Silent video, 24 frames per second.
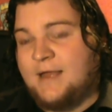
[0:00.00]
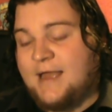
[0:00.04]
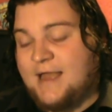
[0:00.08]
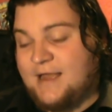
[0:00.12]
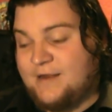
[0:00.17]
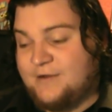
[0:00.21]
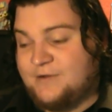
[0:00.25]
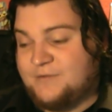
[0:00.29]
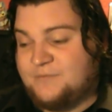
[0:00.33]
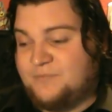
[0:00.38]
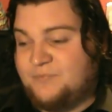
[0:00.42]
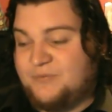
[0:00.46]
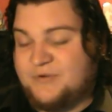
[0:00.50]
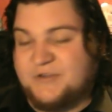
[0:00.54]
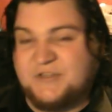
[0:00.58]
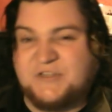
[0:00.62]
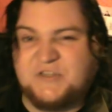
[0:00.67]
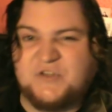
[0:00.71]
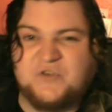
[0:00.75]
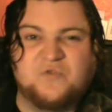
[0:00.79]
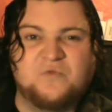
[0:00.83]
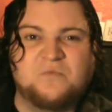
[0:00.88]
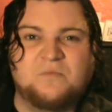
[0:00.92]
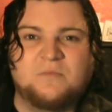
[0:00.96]
and
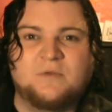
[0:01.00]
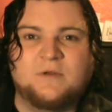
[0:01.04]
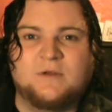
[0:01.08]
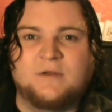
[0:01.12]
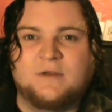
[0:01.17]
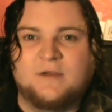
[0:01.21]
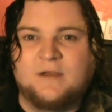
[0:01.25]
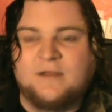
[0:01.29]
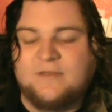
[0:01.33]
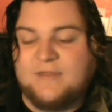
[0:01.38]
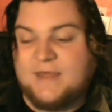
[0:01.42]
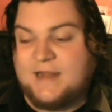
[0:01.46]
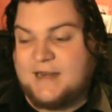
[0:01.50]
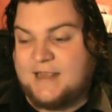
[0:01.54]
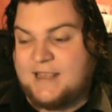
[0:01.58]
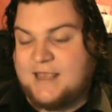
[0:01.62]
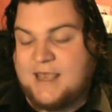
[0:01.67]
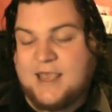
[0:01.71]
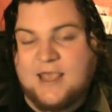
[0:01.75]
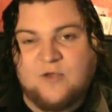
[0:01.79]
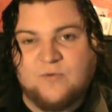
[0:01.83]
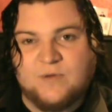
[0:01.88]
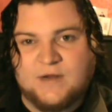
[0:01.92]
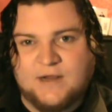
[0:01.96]
presume that a
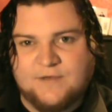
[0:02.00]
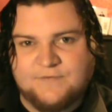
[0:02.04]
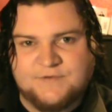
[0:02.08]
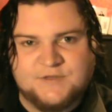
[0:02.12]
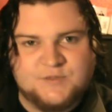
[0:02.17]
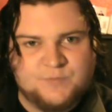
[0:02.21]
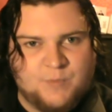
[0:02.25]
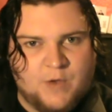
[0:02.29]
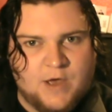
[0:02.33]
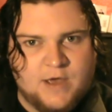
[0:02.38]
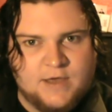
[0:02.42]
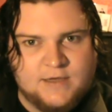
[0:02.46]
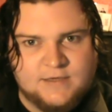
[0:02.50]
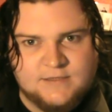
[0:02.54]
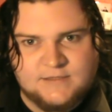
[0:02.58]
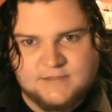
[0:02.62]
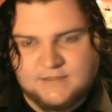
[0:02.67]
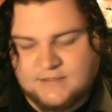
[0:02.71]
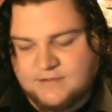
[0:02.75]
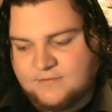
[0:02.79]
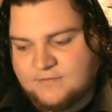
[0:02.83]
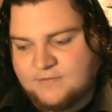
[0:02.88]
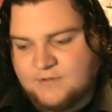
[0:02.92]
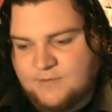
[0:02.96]
king would have spies,
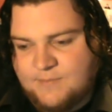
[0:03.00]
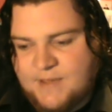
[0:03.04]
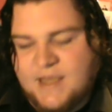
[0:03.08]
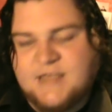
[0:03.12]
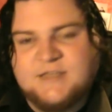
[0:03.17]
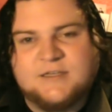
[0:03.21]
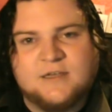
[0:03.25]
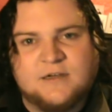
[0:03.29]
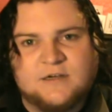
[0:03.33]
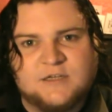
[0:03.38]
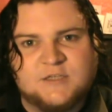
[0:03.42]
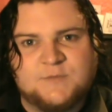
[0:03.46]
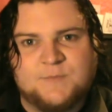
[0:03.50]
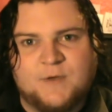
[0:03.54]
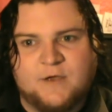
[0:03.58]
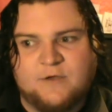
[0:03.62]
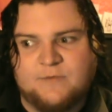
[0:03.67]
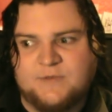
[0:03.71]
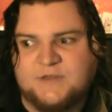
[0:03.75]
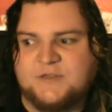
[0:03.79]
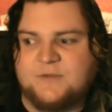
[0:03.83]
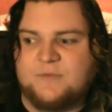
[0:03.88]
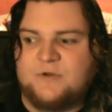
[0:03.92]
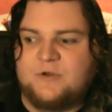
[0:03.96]
and the best kind of spy would
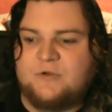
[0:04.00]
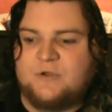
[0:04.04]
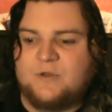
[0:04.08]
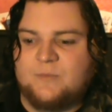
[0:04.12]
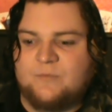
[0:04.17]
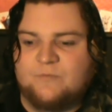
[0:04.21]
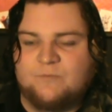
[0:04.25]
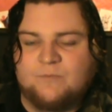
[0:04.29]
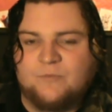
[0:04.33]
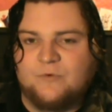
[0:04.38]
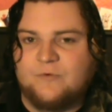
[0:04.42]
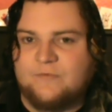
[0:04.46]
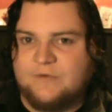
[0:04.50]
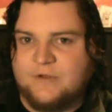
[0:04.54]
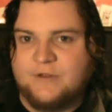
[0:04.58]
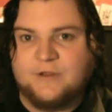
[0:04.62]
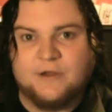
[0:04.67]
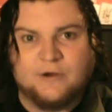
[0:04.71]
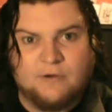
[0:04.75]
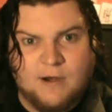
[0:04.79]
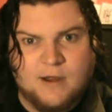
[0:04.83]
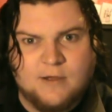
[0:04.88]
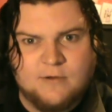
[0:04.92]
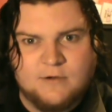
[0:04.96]
be someone who can move on the
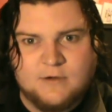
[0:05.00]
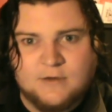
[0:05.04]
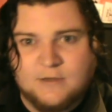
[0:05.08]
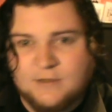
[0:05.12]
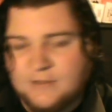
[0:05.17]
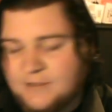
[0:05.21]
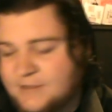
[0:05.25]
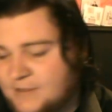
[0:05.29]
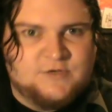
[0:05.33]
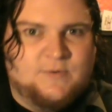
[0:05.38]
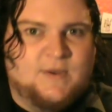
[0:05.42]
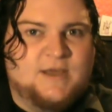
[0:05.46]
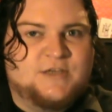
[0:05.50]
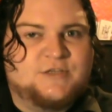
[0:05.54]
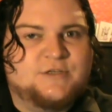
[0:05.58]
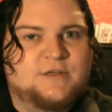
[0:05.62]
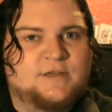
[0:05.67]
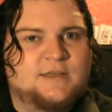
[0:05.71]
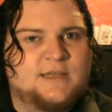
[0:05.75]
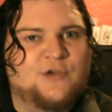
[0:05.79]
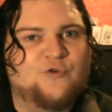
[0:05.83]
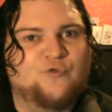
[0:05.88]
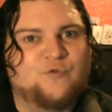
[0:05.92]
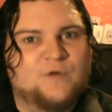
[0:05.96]
ground. So
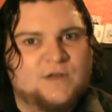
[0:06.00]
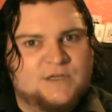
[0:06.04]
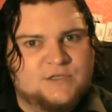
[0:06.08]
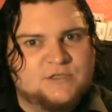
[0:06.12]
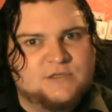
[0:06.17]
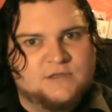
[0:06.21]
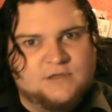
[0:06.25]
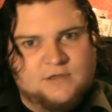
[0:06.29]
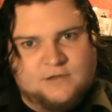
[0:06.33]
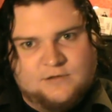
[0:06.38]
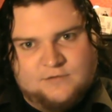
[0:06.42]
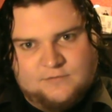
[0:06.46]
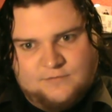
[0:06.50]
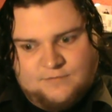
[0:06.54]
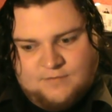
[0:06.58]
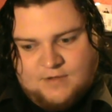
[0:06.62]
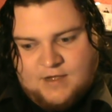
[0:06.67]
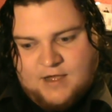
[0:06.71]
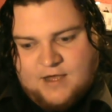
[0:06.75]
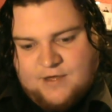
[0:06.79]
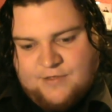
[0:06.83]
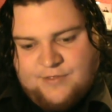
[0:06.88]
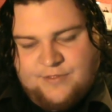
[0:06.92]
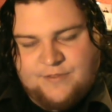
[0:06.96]
actually the original
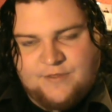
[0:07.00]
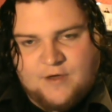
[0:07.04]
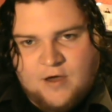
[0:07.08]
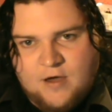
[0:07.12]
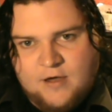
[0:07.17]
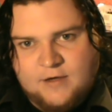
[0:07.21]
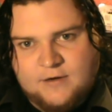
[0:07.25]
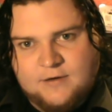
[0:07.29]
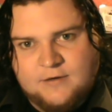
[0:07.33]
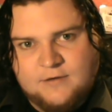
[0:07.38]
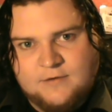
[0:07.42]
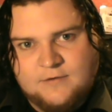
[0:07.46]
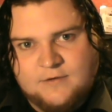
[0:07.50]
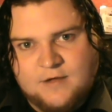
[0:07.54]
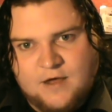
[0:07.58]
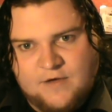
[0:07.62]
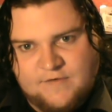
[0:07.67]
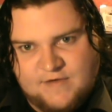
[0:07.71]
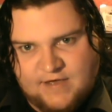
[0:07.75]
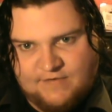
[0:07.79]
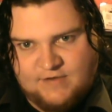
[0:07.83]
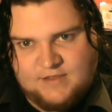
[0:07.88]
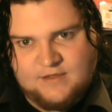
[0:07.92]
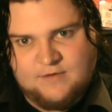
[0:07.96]
thought
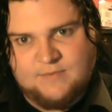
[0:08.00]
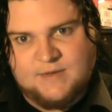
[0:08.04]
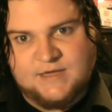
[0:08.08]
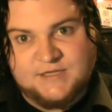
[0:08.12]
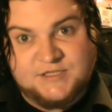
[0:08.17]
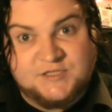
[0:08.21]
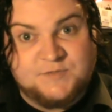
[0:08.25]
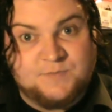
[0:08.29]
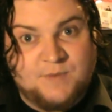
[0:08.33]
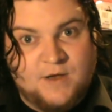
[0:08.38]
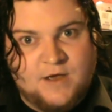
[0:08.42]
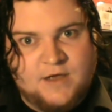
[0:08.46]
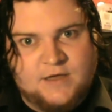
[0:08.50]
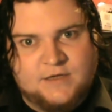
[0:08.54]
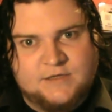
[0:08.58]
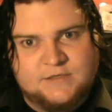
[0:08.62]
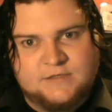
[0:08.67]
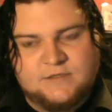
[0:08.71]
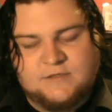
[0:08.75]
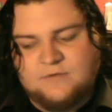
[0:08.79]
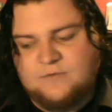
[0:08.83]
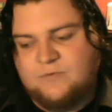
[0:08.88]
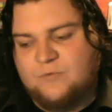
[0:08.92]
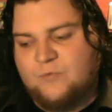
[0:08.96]
of having them as
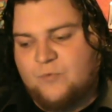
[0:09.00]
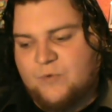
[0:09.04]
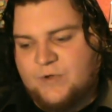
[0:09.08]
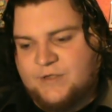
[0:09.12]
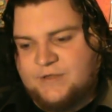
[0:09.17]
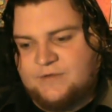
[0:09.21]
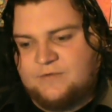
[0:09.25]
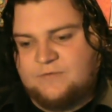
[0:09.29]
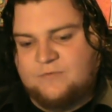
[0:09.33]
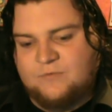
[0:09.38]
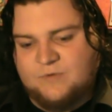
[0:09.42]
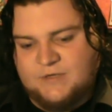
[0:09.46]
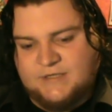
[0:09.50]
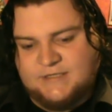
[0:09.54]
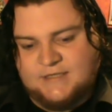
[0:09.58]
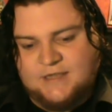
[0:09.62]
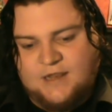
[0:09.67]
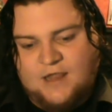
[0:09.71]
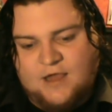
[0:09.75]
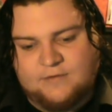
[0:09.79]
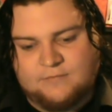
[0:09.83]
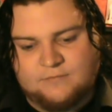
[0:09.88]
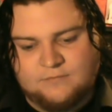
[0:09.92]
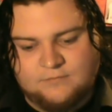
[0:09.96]
spies was a
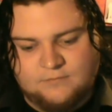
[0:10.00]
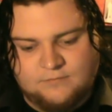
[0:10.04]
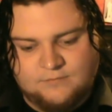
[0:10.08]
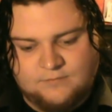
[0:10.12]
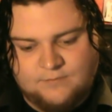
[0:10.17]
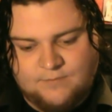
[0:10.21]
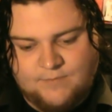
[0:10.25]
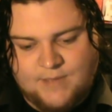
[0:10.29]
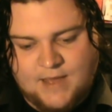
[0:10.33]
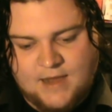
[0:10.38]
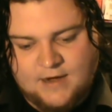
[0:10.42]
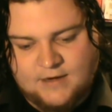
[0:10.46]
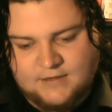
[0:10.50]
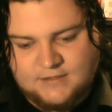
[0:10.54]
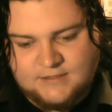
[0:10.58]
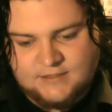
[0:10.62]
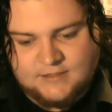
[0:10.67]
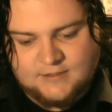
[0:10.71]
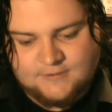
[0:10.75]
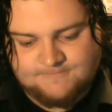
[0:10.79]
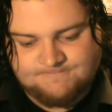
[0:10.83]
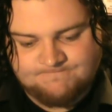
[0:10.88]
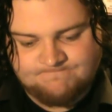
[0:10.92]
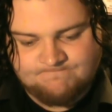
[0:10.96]
lot better
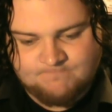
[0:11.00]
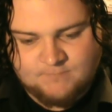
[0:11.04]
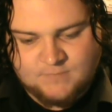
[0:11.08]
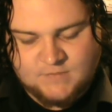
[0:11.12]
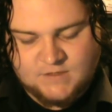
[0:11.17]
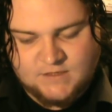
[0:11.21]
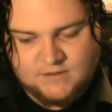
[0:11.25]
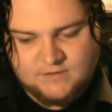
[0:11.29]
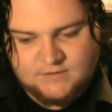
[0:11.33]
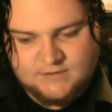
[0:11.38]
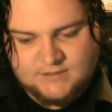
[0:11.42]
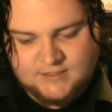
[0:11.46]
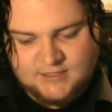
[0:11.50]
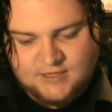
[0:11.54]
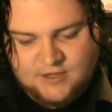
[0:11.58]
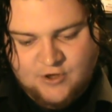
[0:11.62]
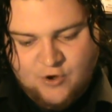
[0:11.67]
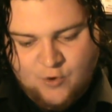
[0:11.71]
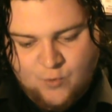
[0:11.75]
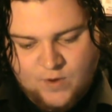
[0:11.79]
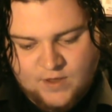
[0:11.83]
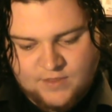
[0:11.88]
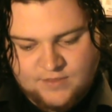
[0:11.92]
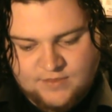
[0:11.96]
to
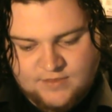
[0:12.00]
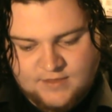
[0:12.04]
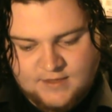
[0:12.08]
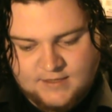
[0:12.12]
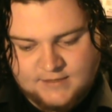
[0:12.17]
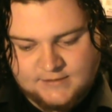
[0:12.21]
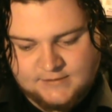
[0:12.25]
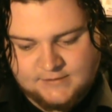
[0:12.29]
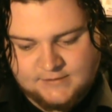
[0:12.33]
go with.